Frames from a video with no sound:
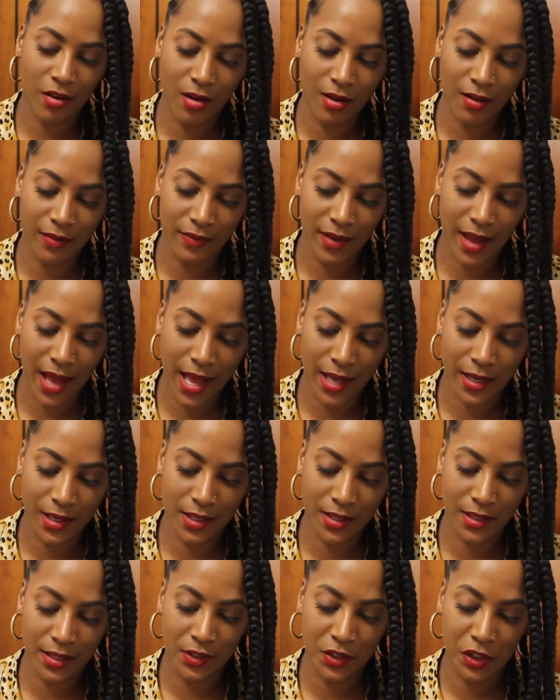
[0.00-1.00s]
off at
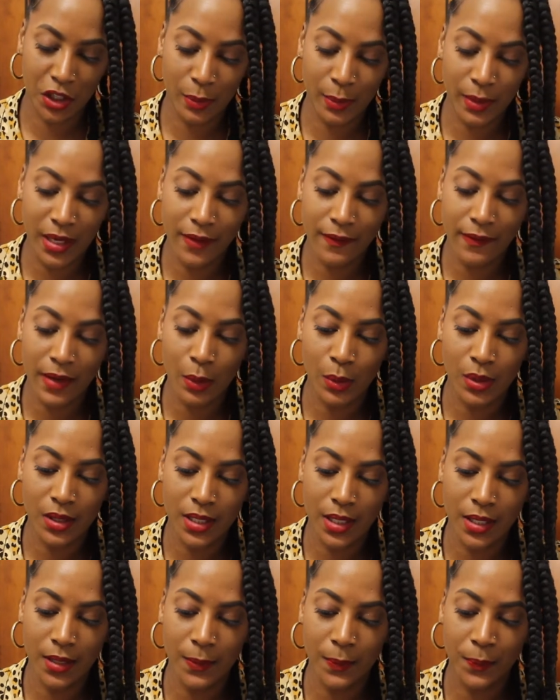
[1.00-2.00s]
the Termini
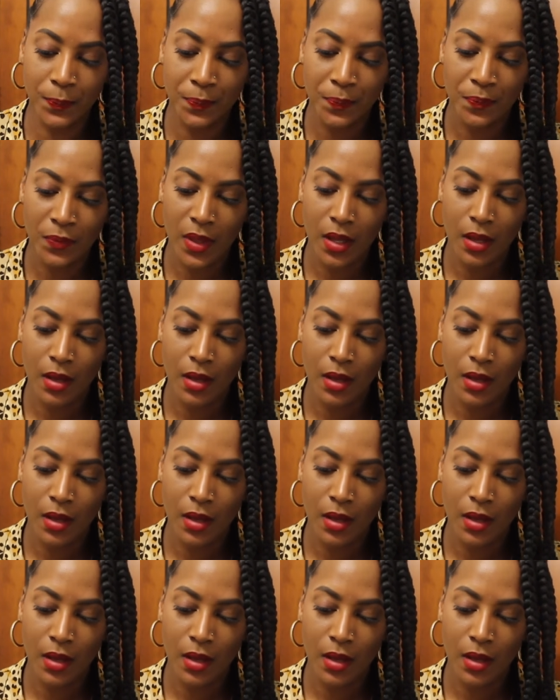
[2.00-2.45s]
Fountain.